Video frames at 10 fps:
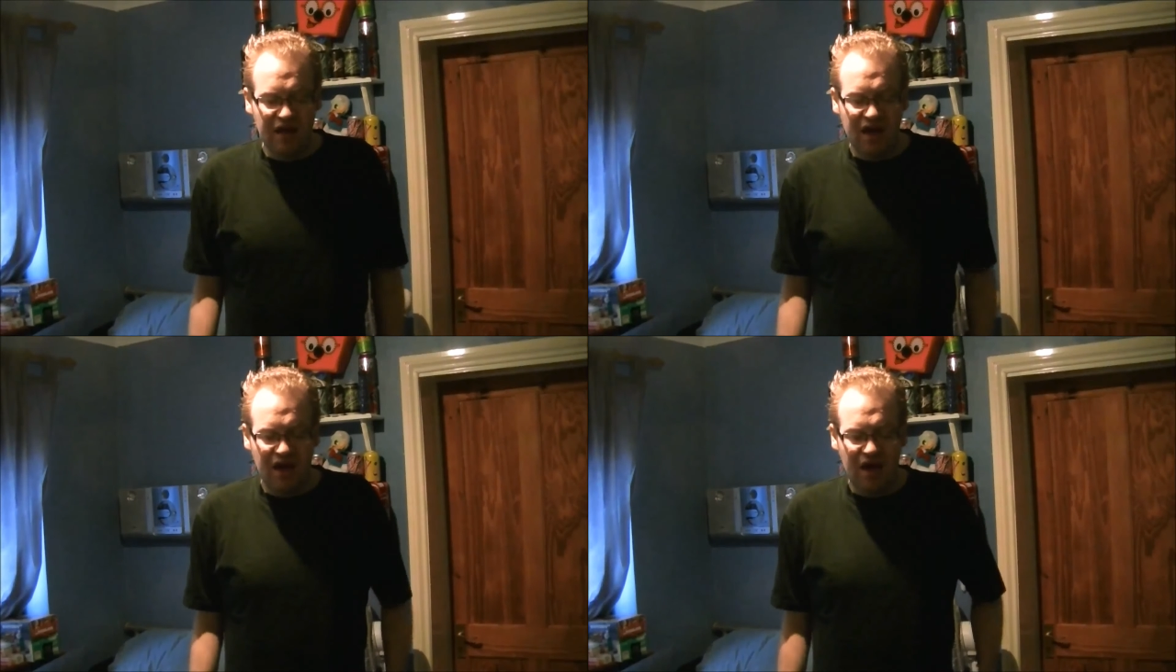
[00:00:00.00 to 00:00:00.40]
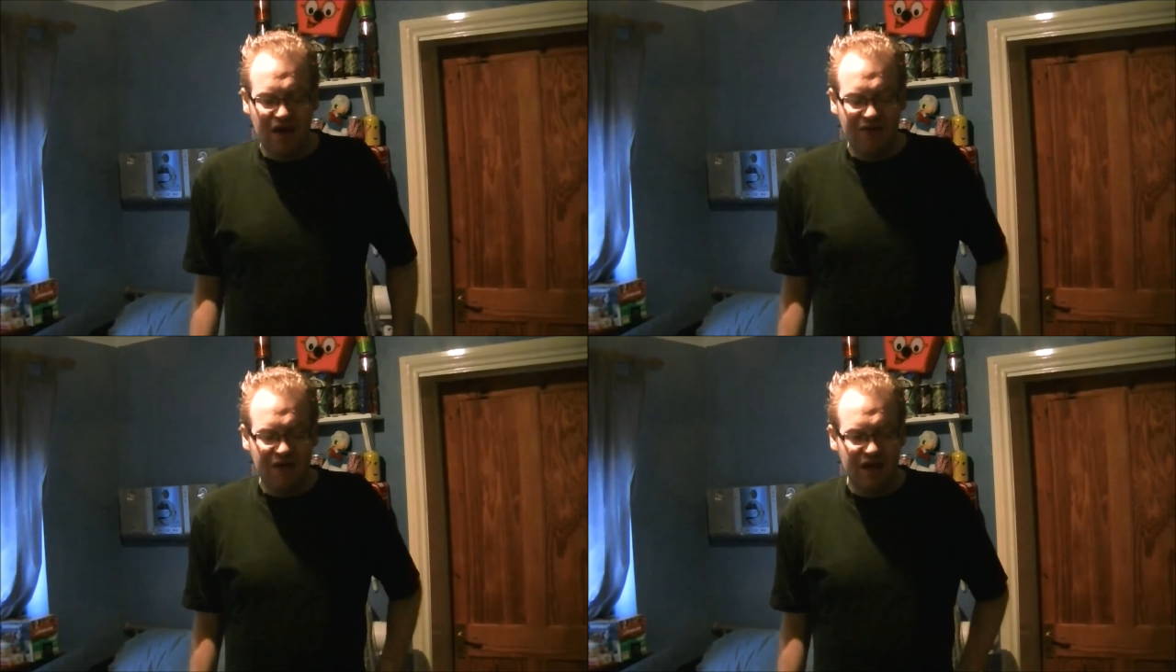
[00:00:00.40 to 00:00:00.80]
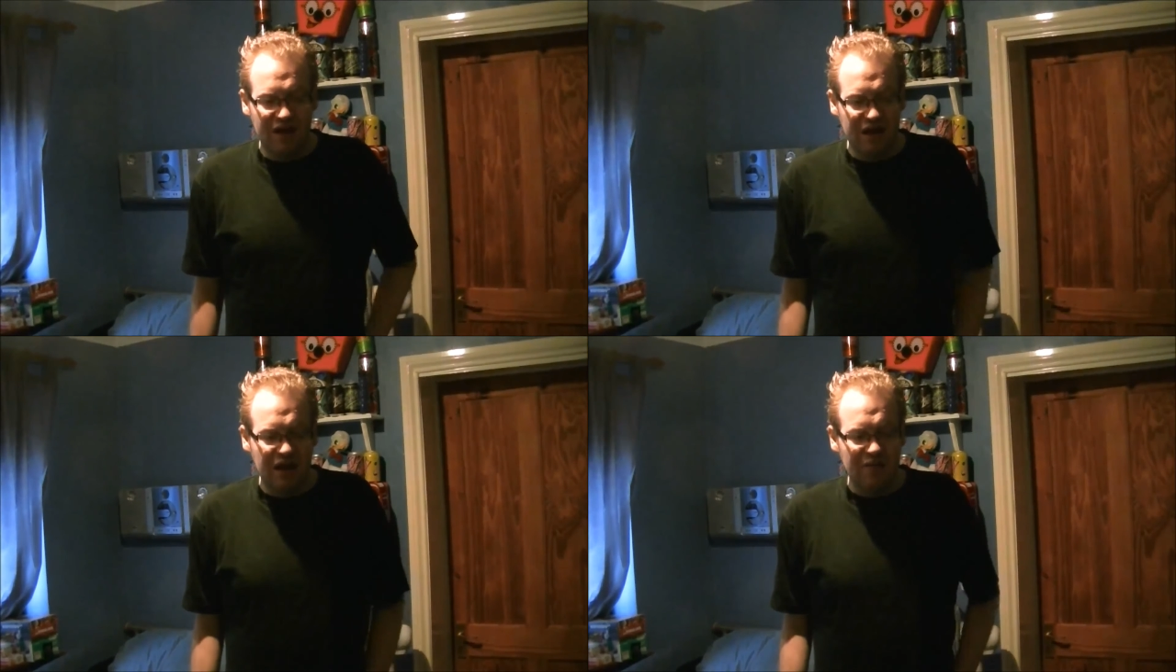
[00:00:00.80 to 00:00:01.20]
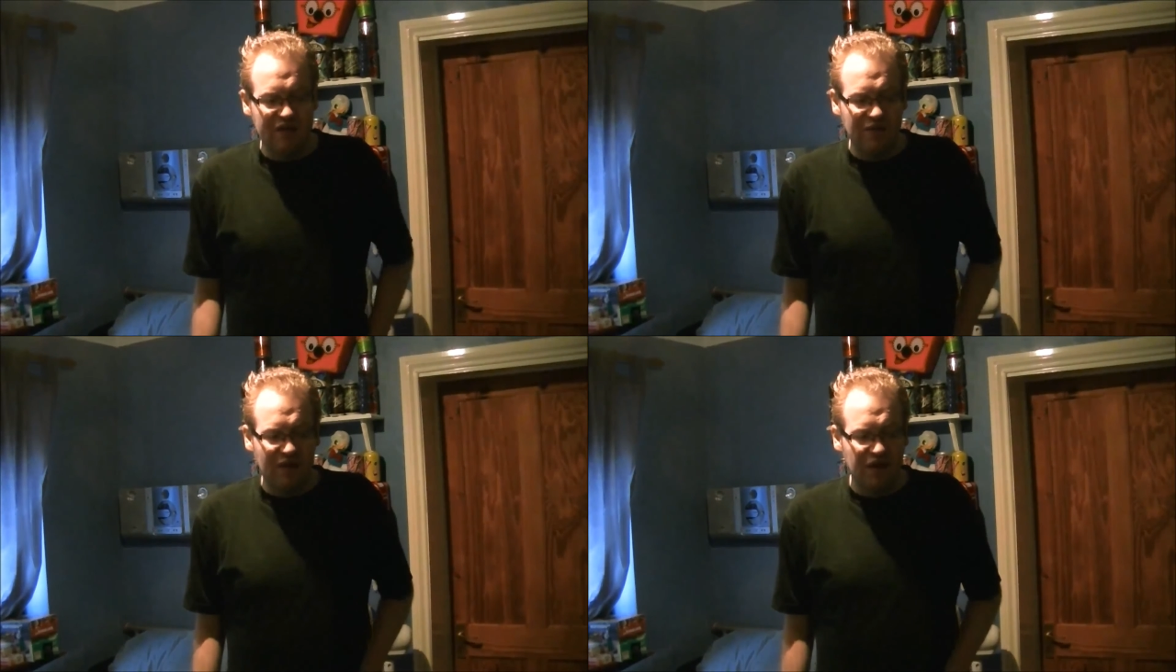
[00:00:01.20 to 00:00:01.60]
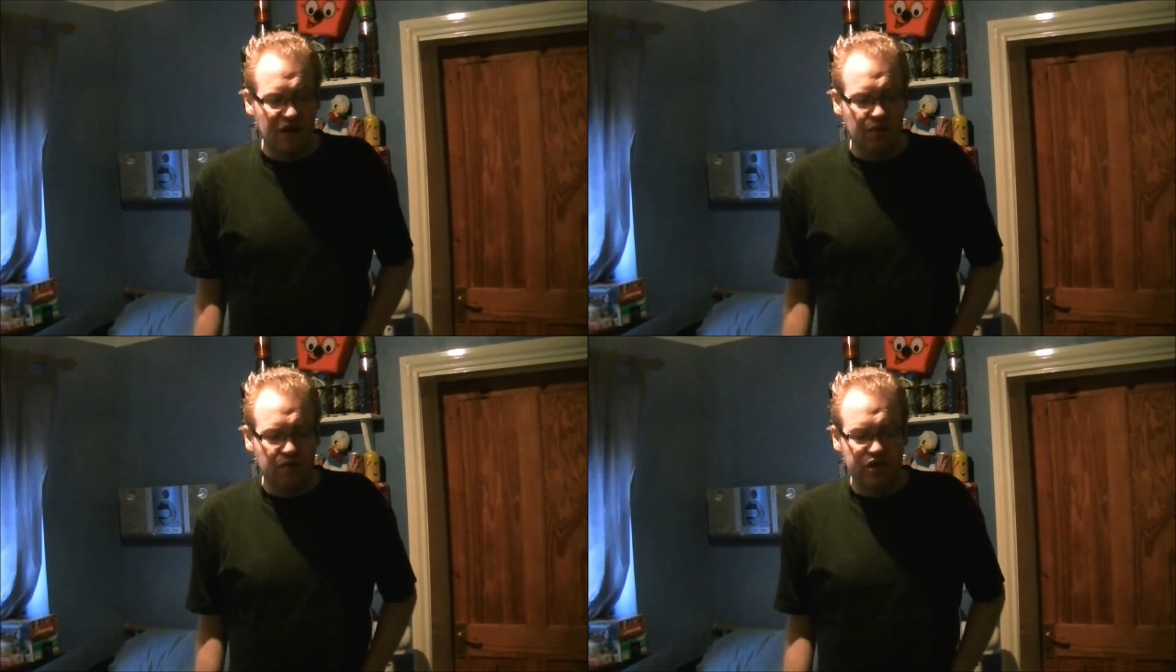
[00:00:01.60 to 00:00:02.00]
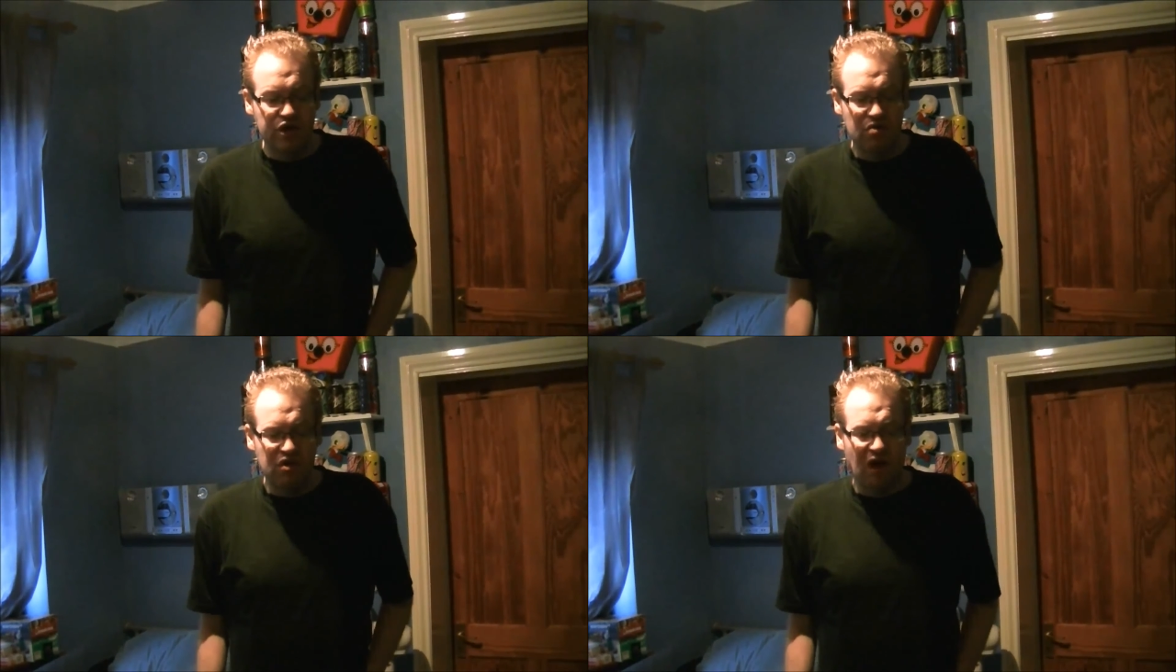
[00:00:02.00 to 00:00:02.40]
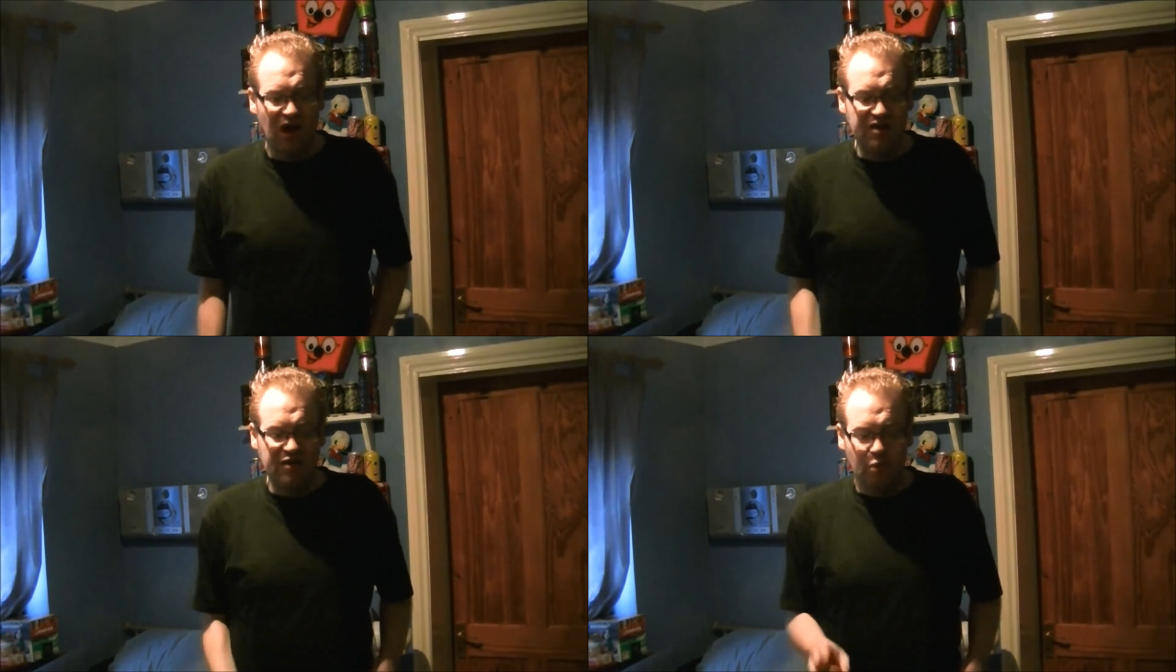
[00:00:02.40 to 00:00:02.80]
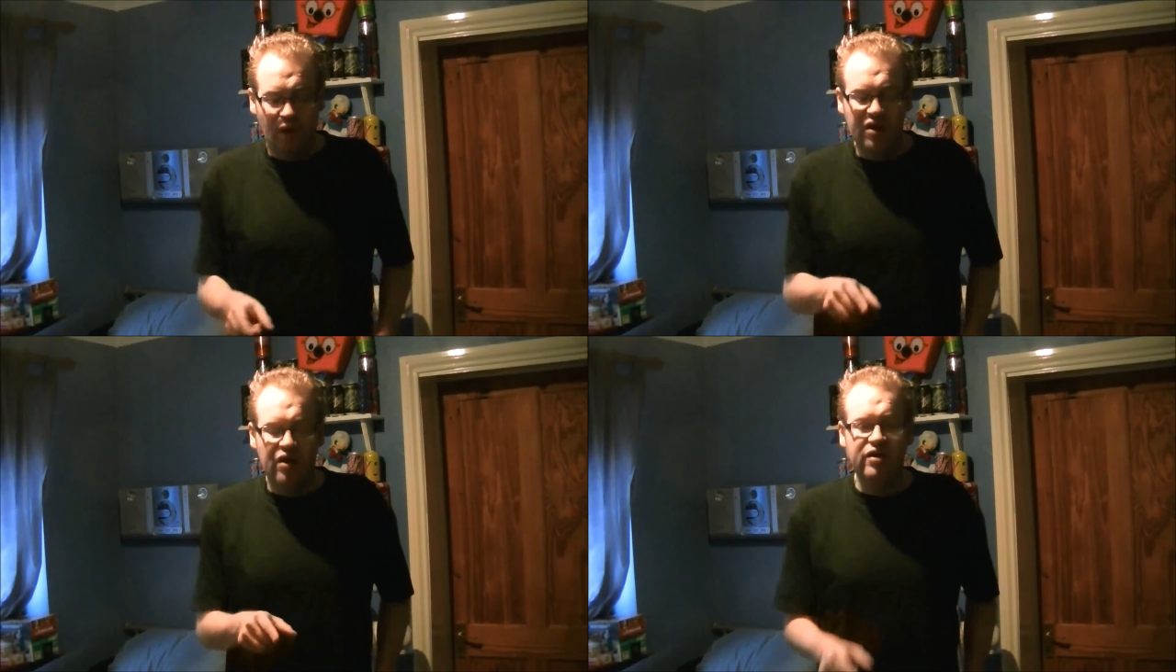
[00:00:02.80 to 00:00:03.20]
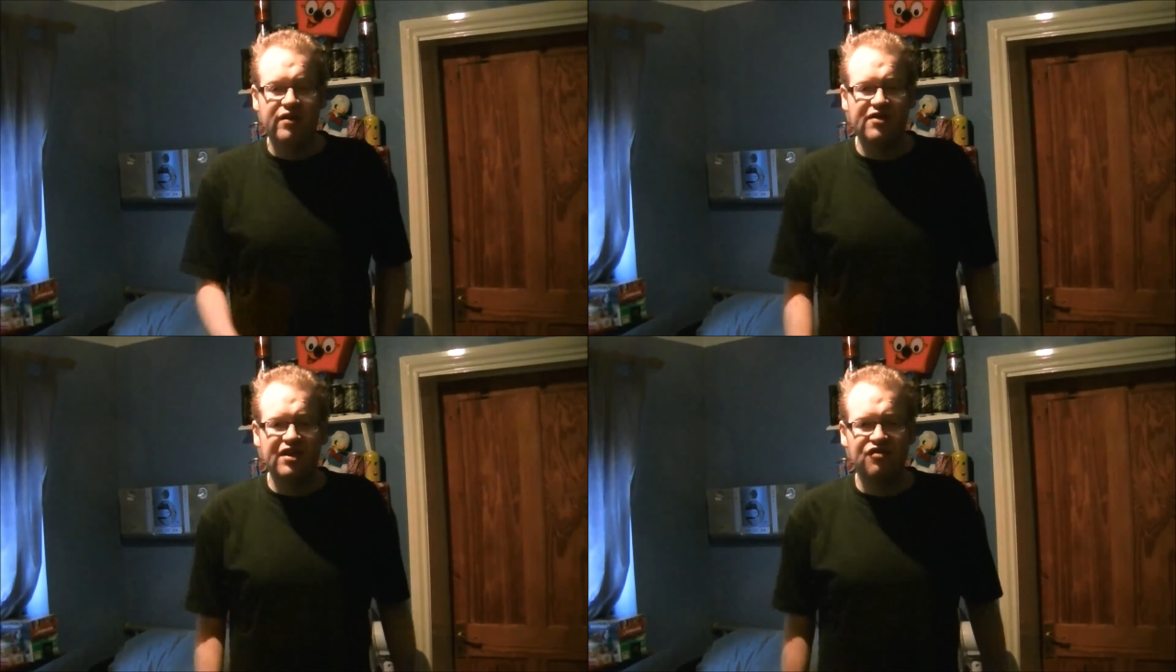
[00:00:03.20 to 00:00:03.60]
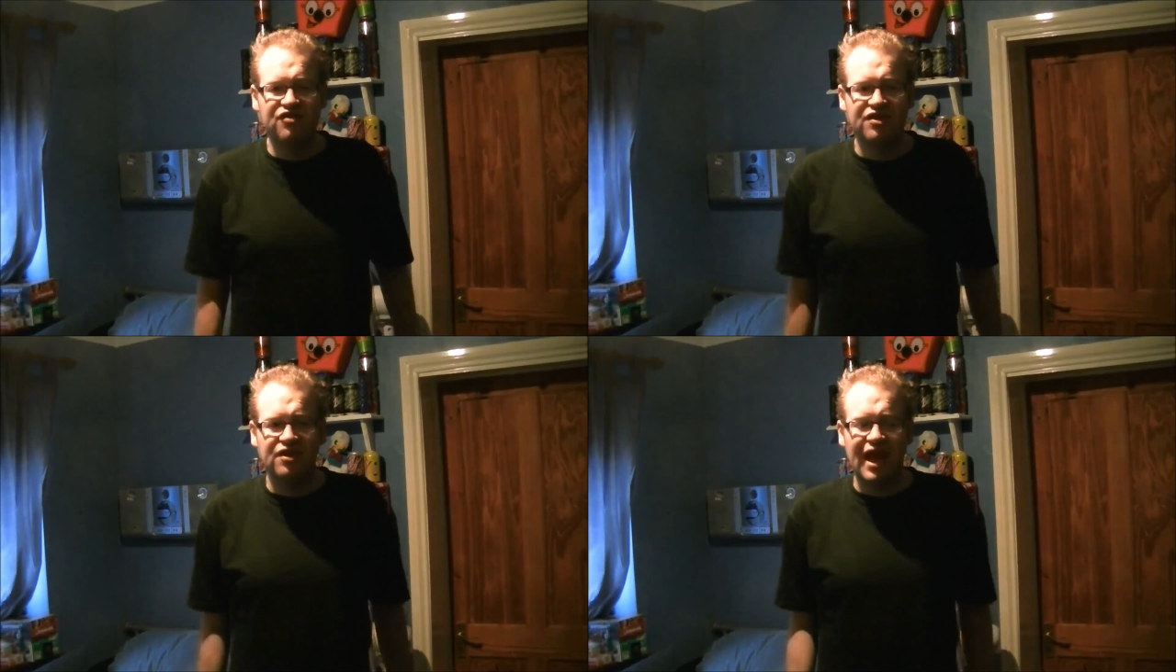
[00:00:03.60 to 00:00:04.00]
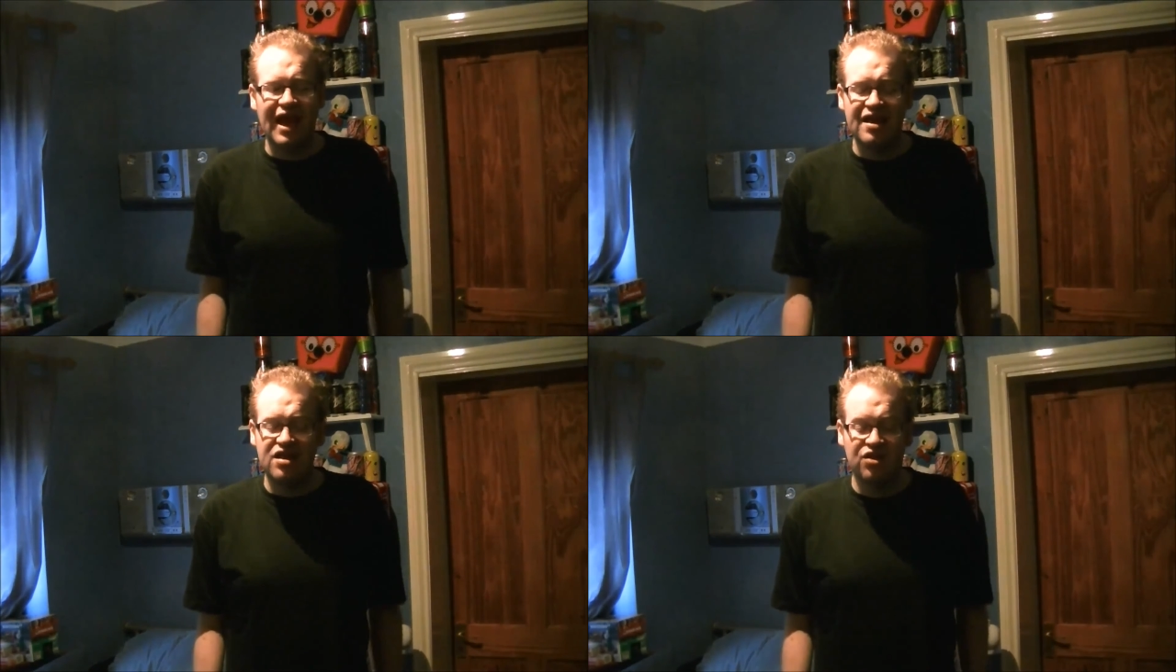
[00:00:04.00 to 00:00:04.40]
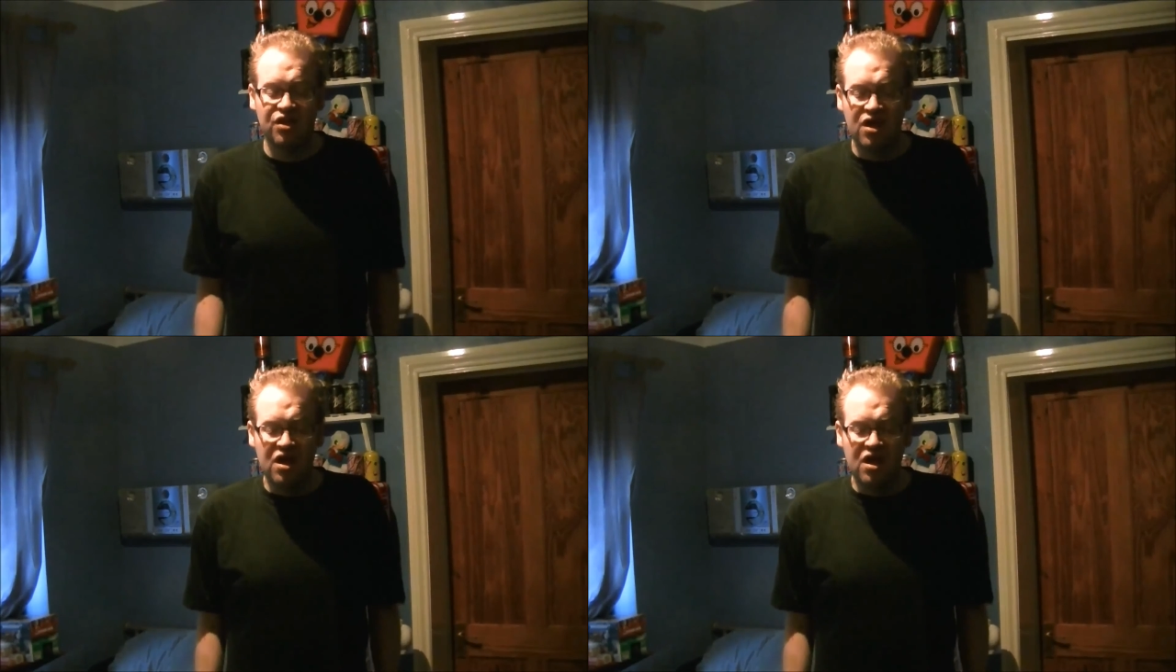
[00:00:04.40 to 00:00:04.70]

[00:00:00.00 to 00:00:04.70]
Uh, The only reason why I got a, two cons, one, not enough citrusy, and it's